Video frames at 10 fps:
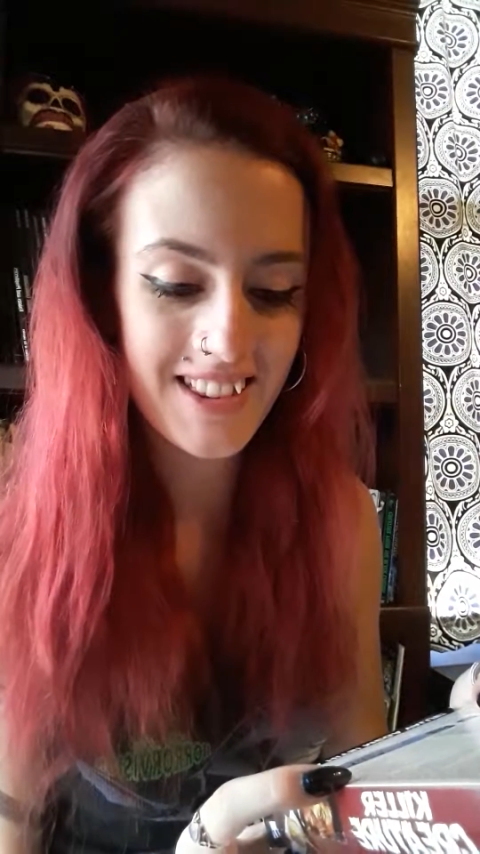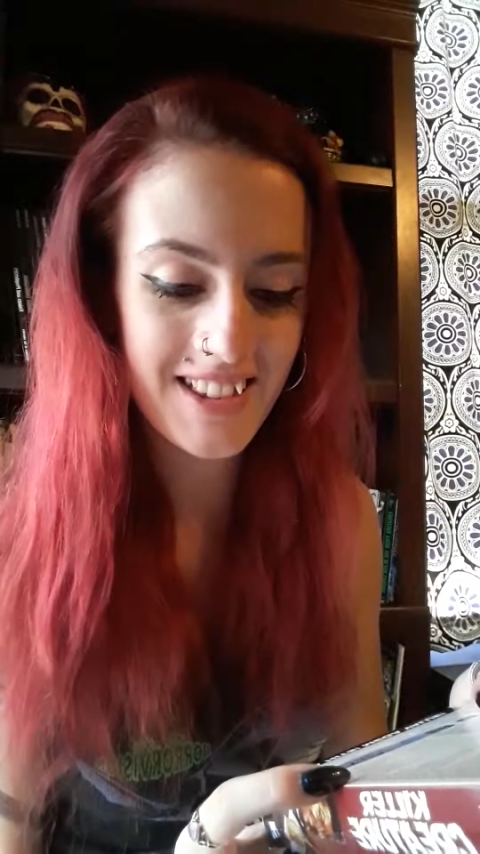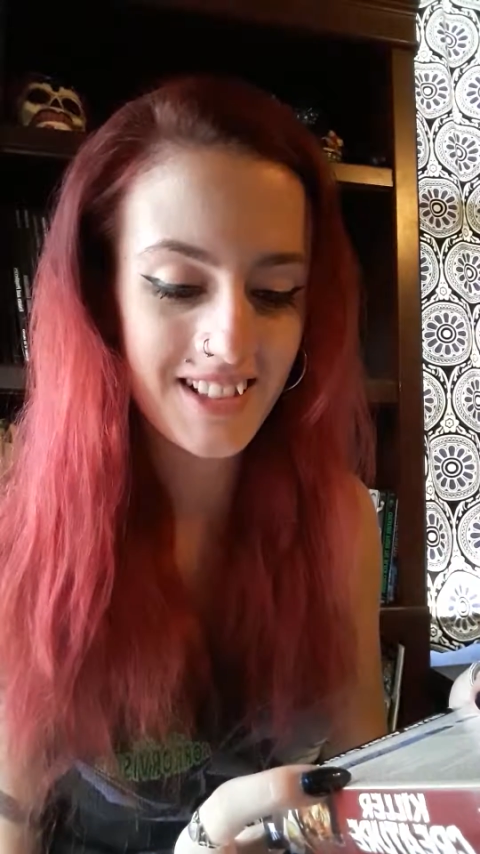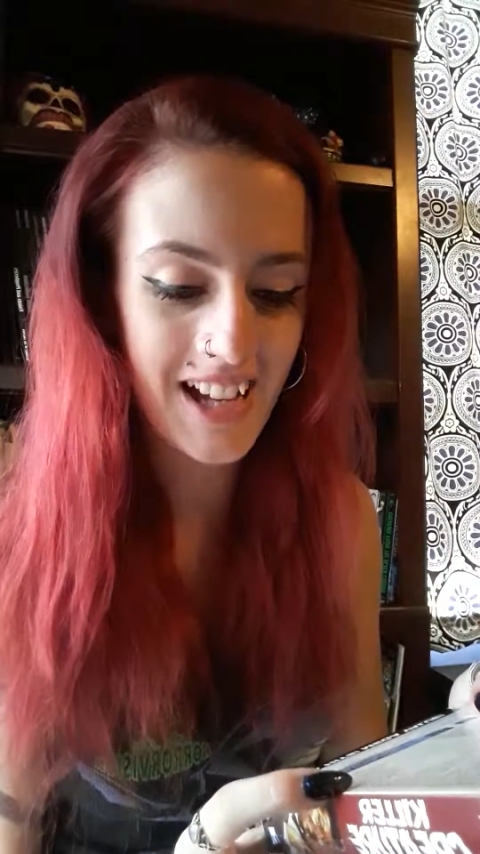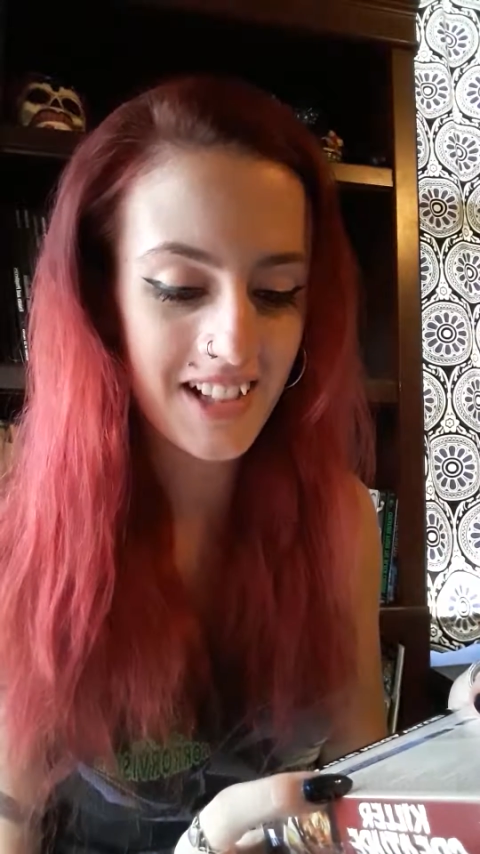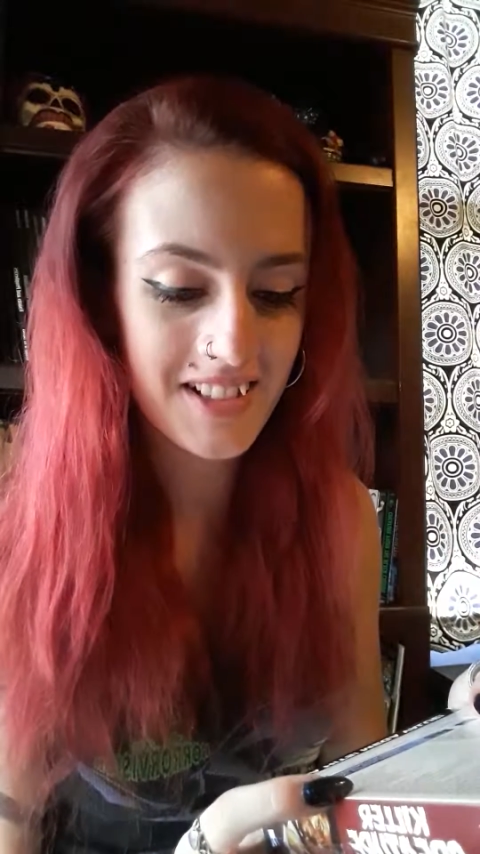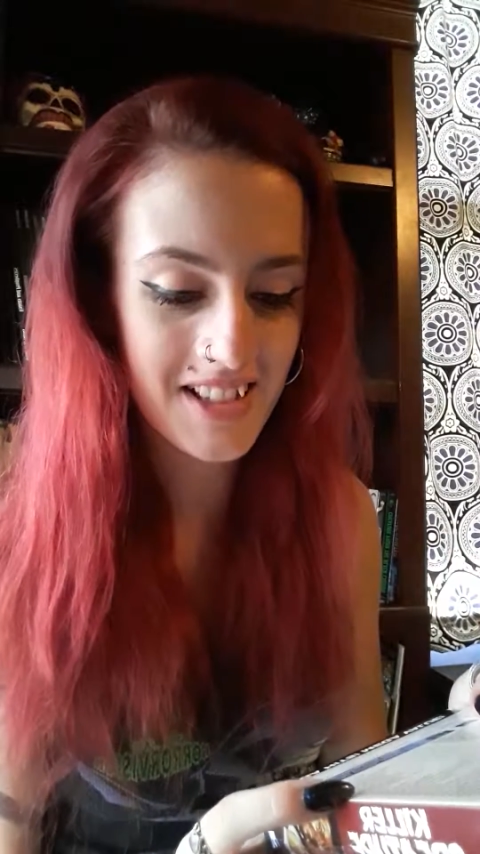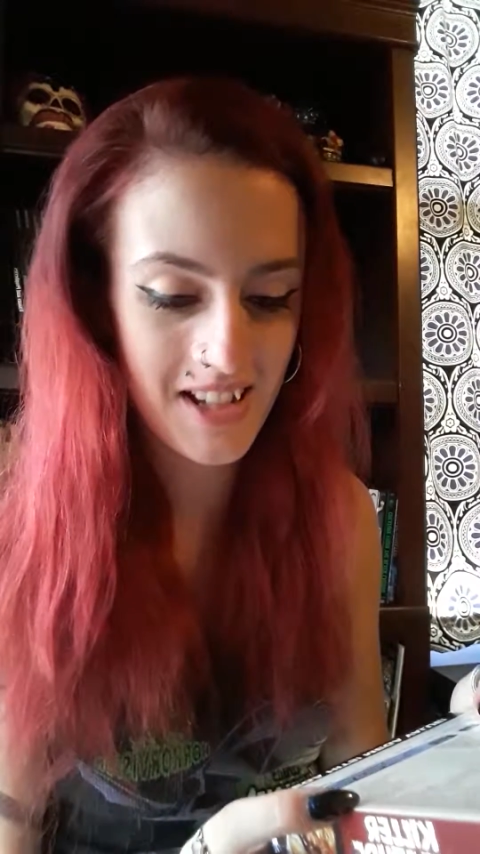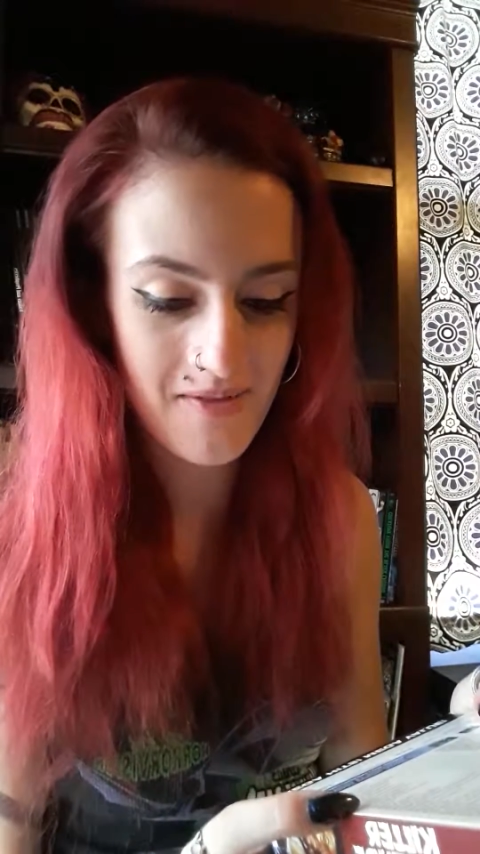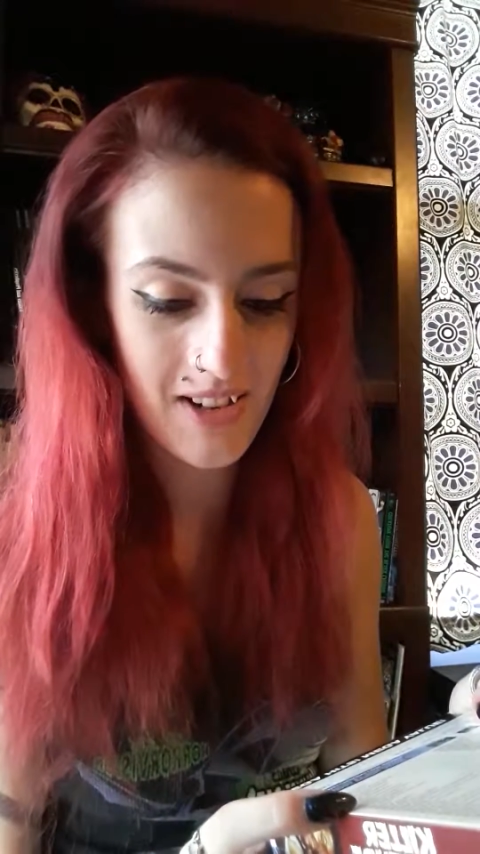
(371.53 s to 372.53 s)
the
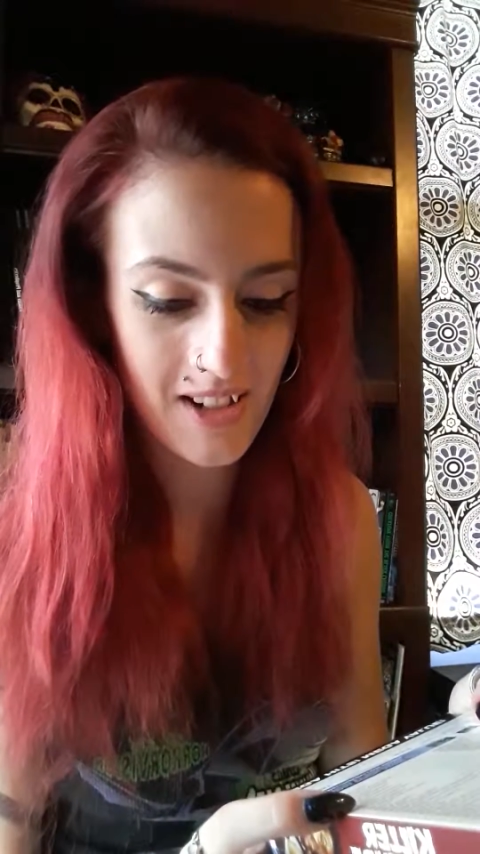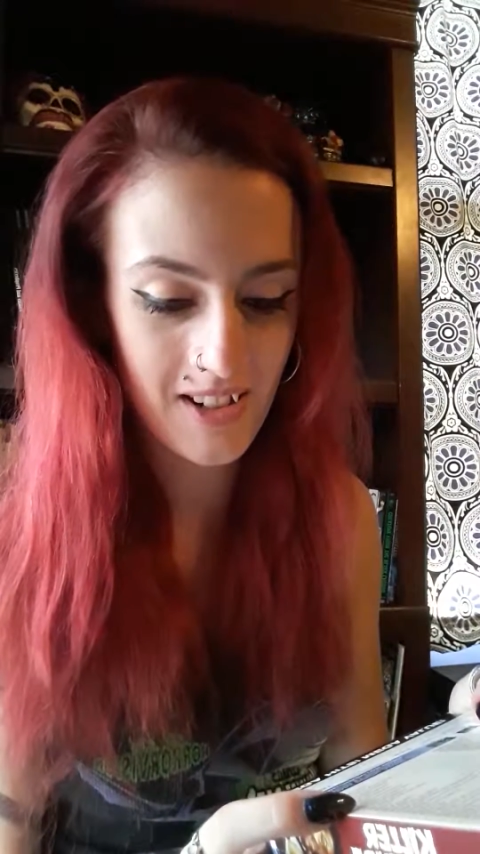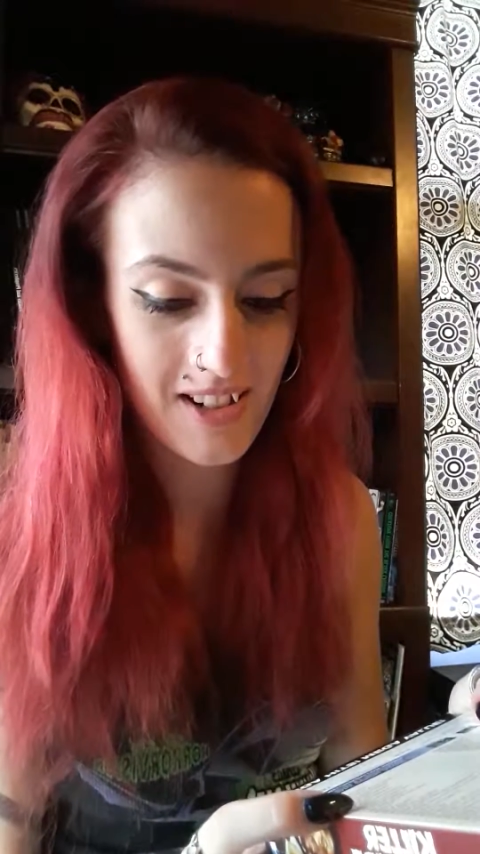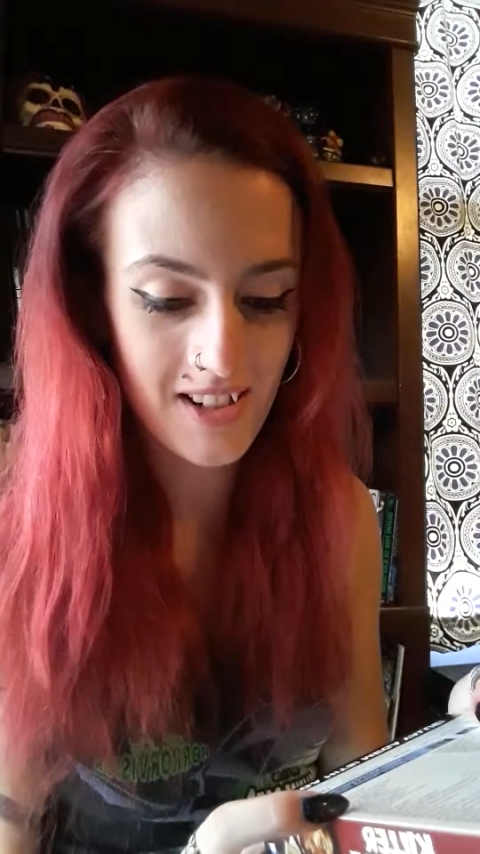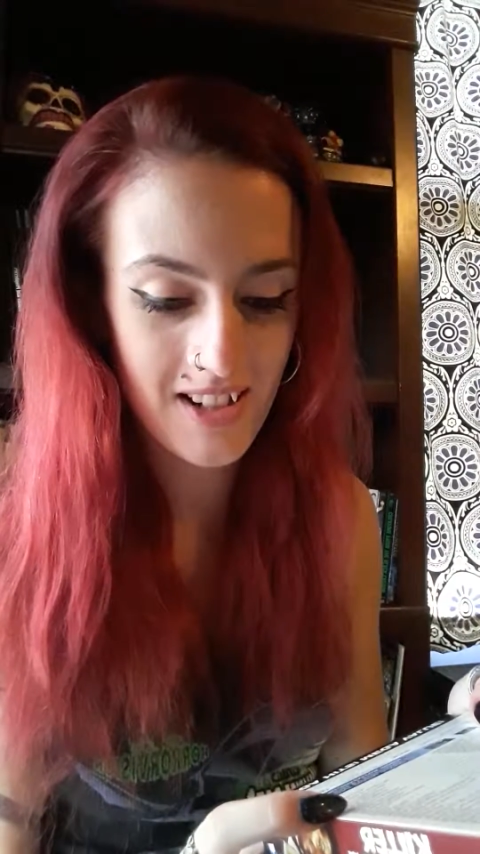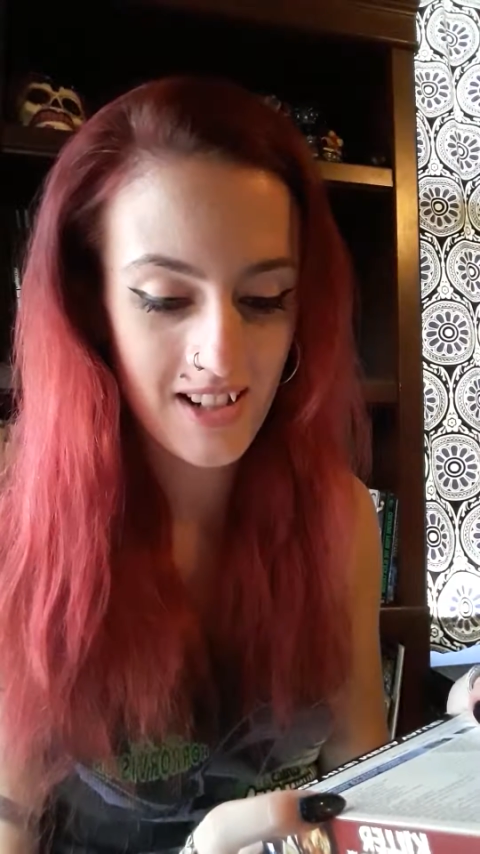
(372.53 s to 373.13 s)
Galaxy Invader,